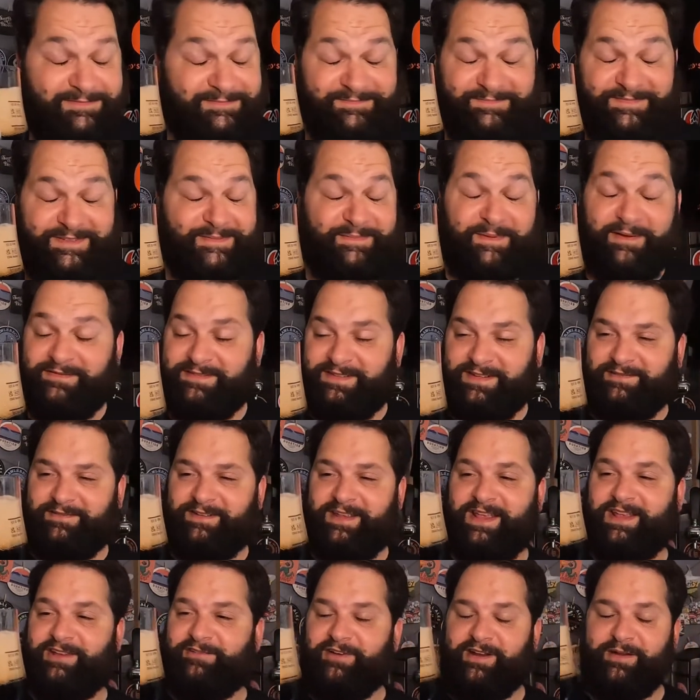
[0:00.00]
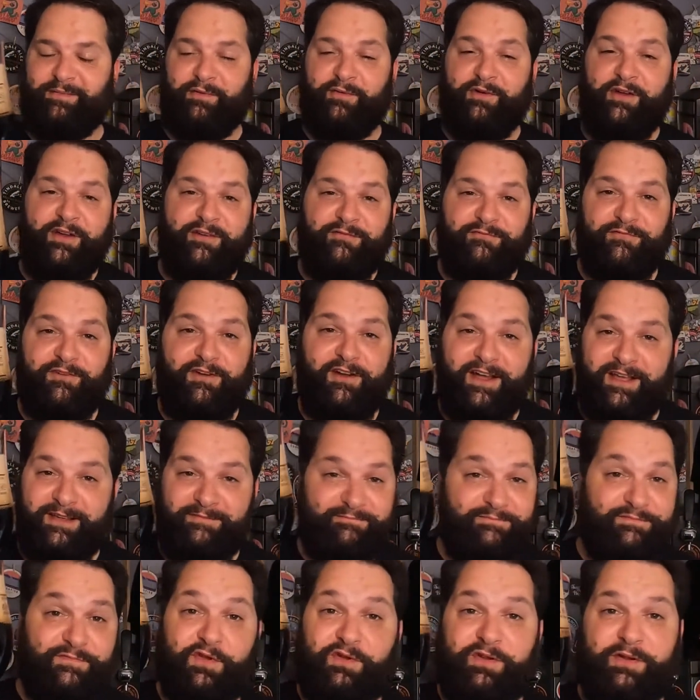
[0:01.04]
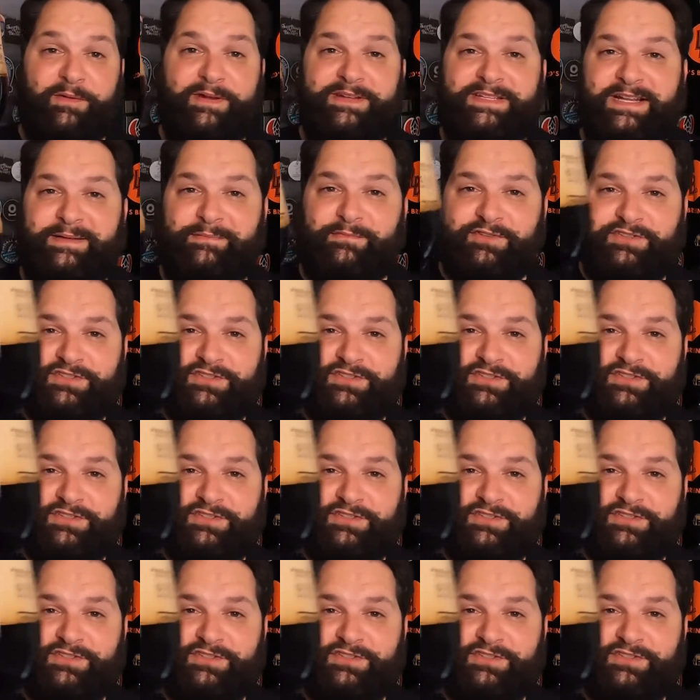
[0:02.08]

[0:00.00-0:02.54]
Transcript: Smells incredible. Right, not going to waste any more